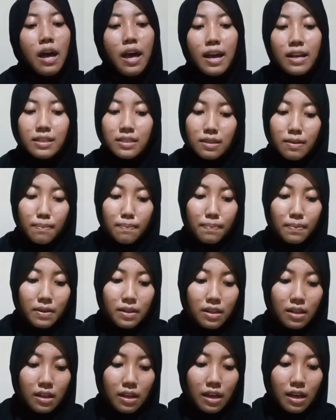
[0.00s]

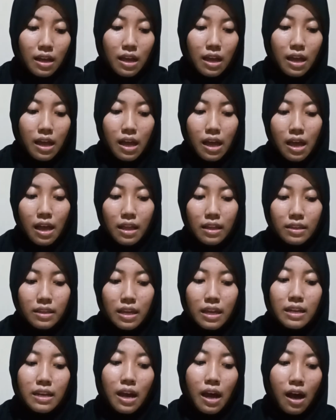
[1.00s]
Example,
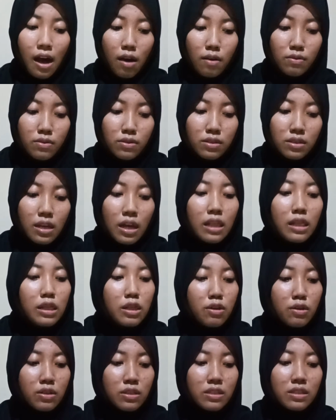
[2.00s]
that house
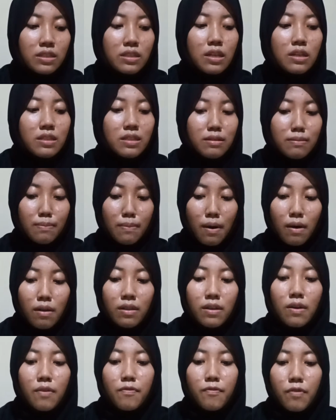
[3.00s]
looks
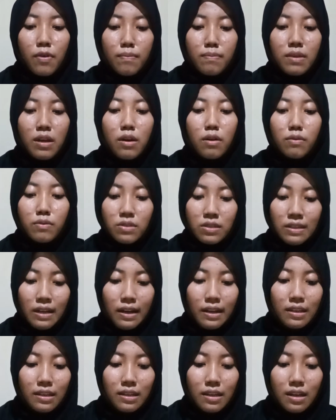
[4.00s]
smaller from the
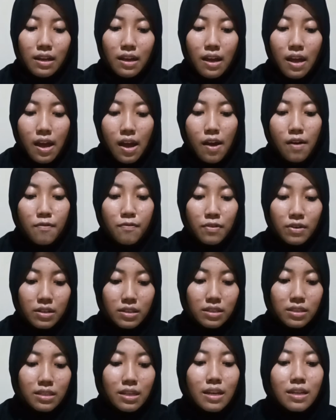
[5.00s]
outside.
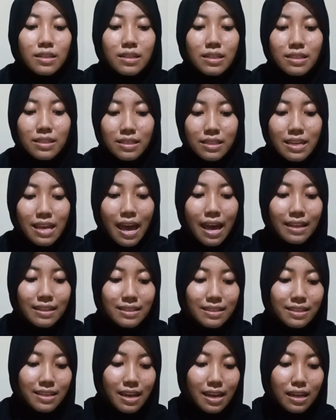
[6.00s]
First, the T at
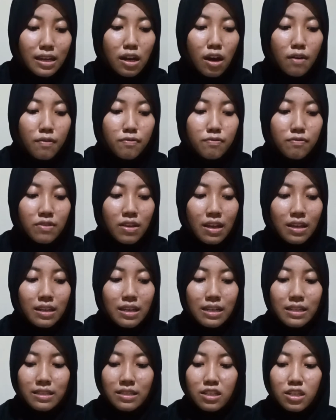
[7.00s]
the end of that
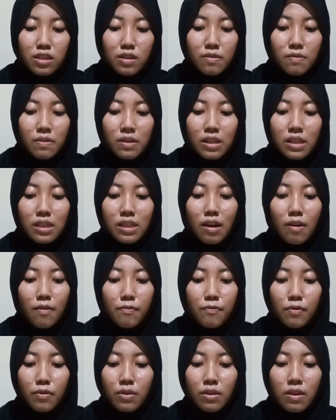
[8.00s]
is generally not
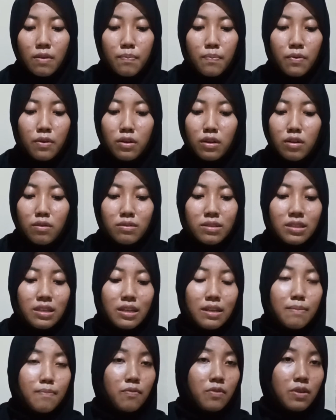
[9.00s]
fully pronounced
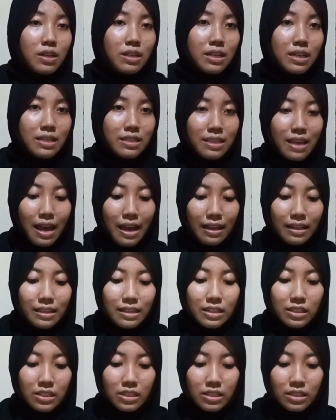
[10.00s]
in British
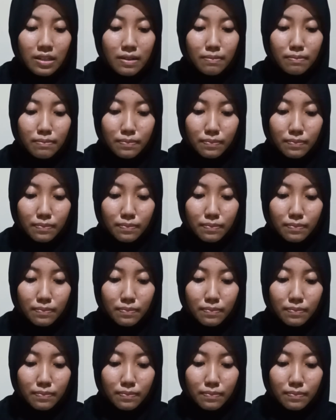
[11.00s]
English.